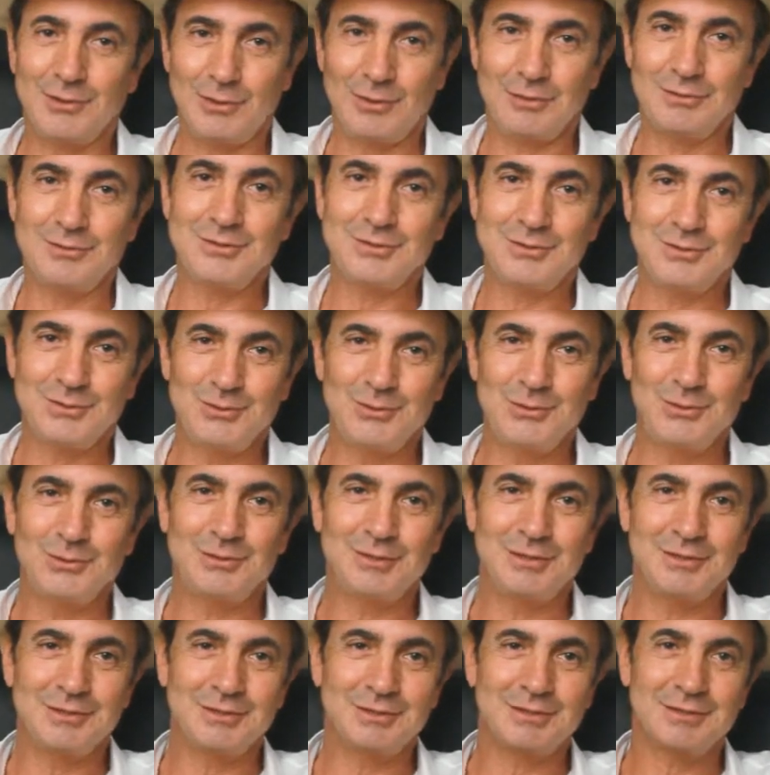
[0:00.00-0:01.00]
all these
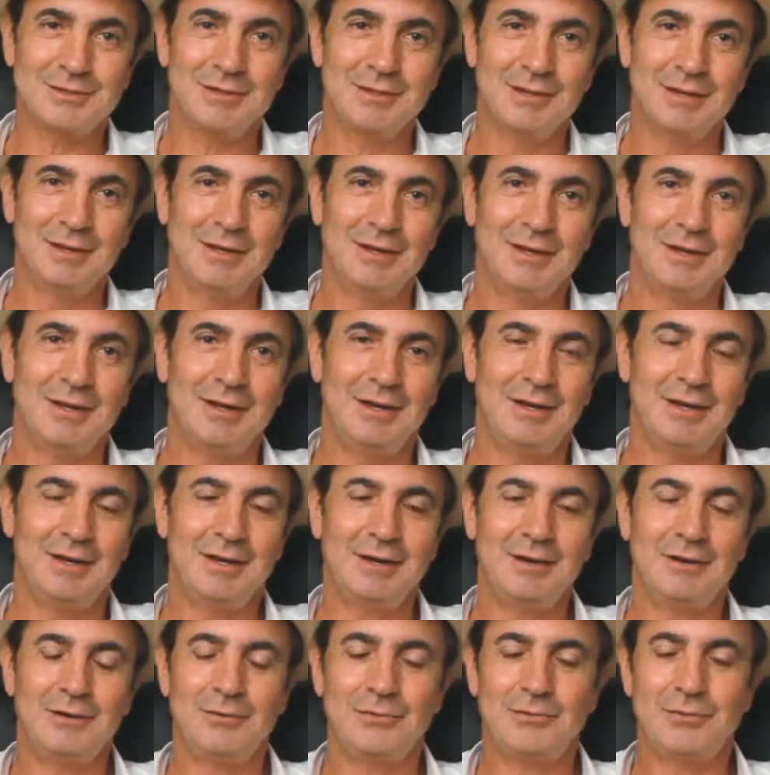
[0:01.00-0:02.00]
nutrients
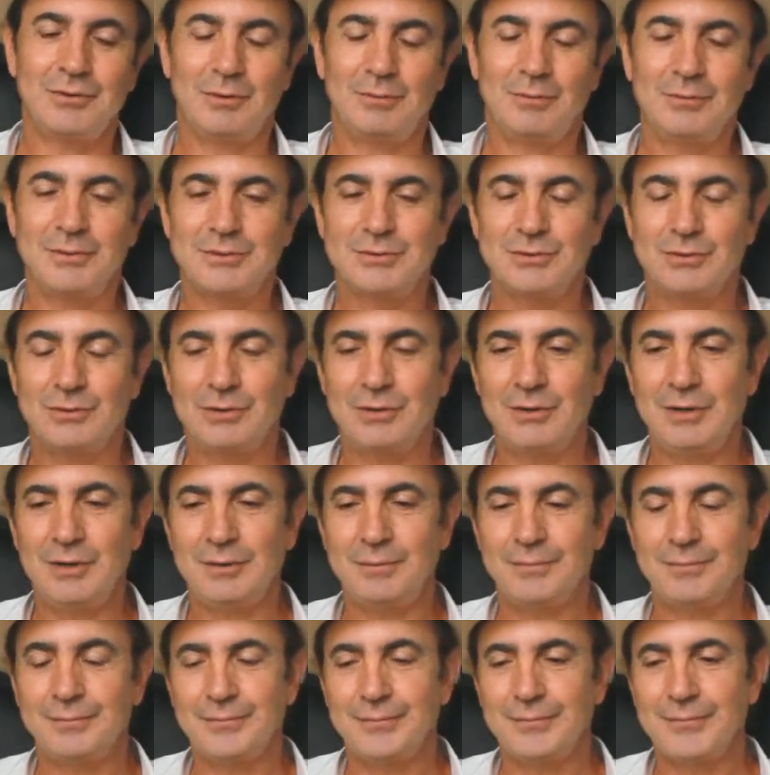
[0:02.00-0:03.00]
from the
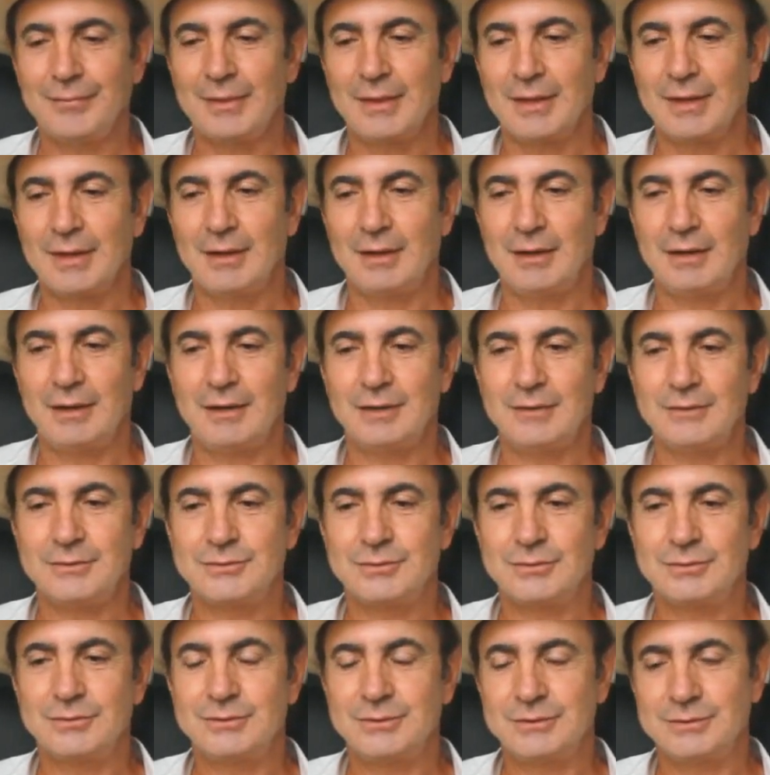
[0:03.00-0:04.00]
soil.
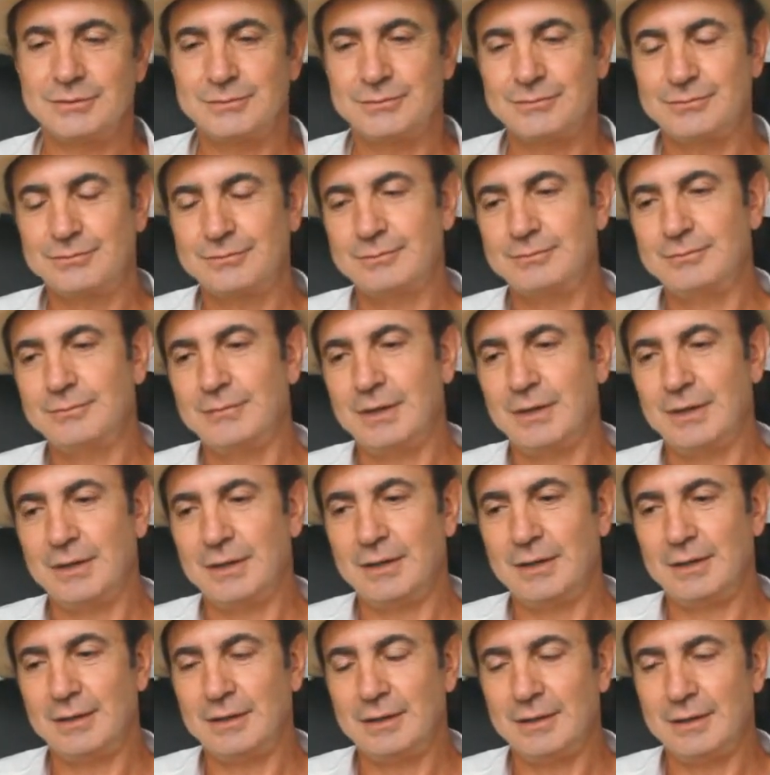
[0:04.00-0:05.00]
So just
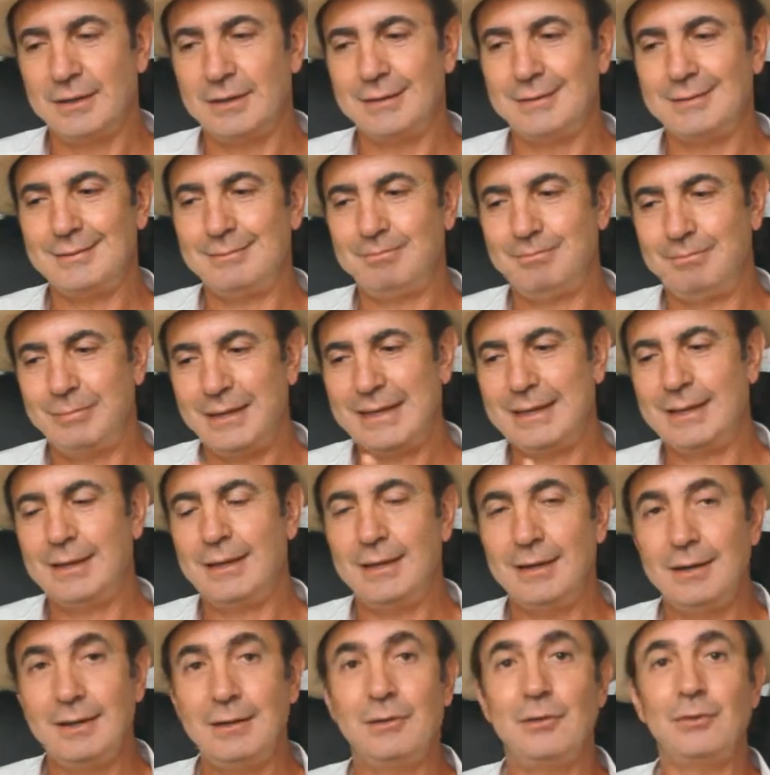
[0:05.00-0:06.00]

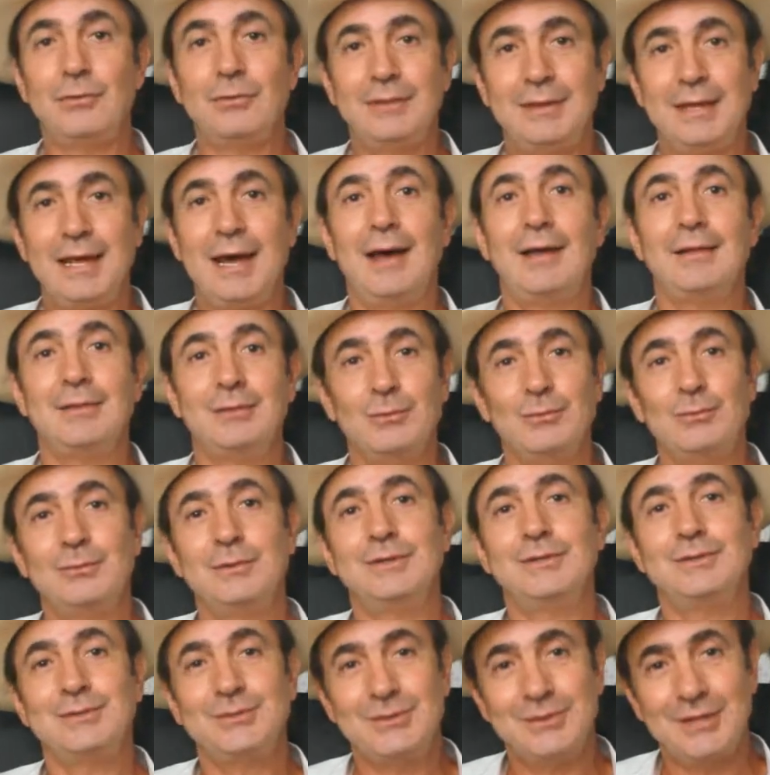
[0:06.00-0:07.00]
beginning on that,
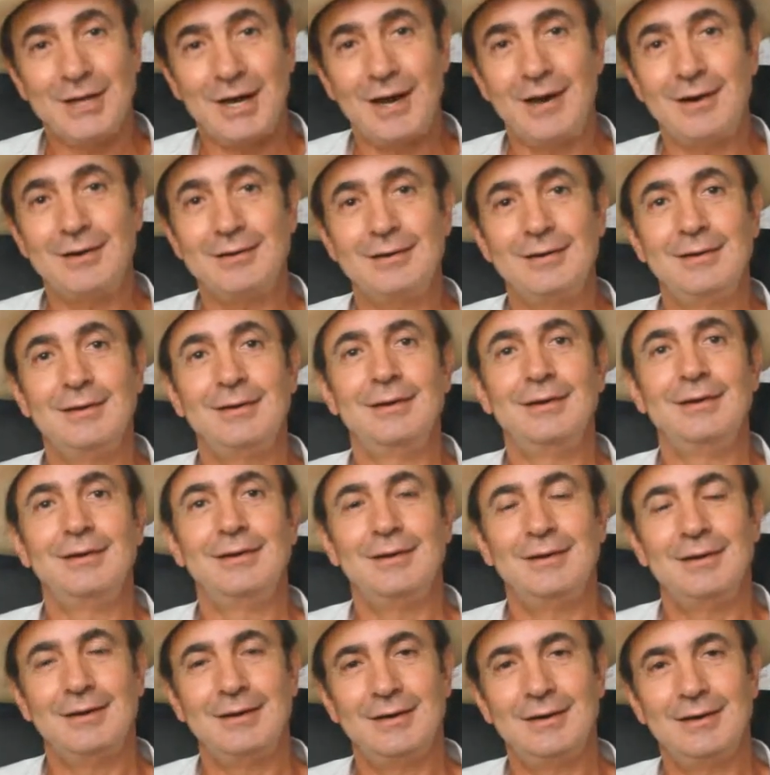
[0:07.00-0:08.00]
we start
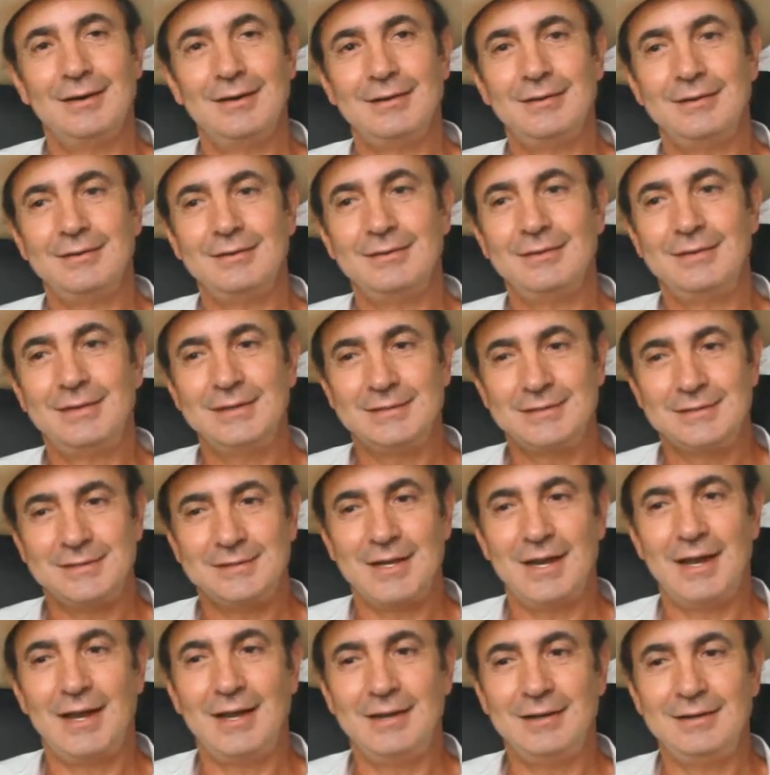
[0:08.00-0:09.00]

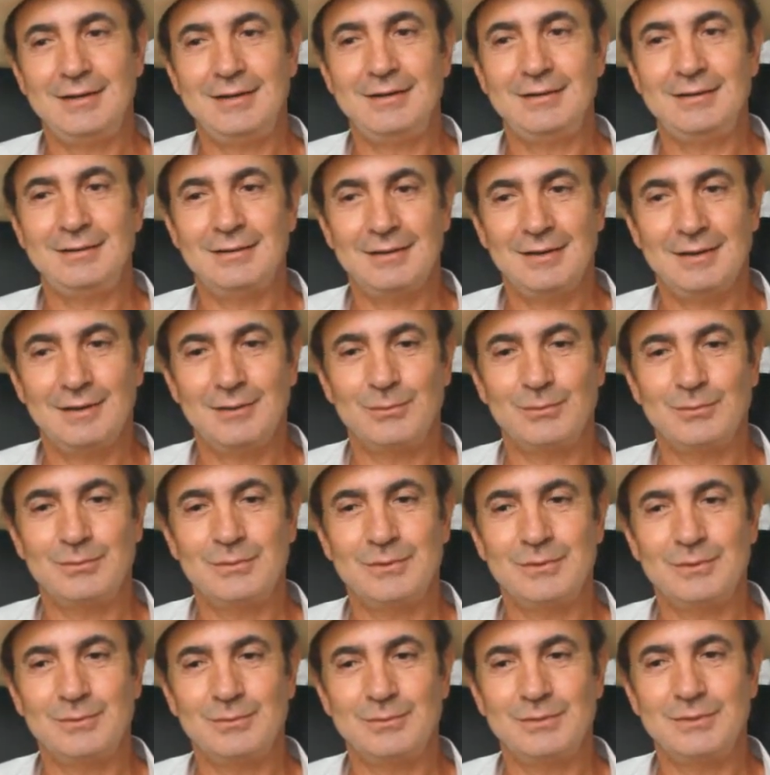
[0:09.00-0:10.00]
designing,
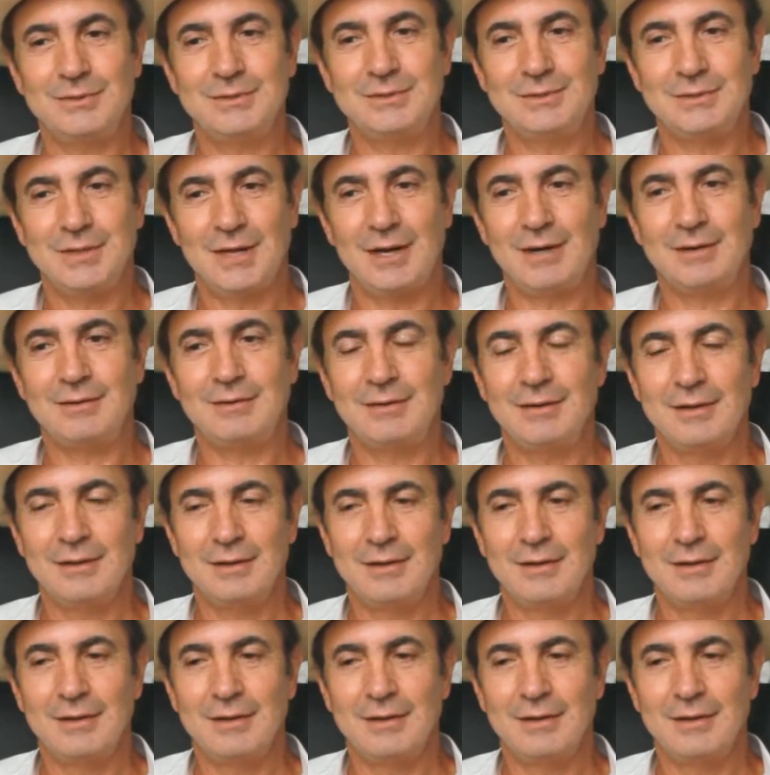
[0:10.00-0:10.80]
we start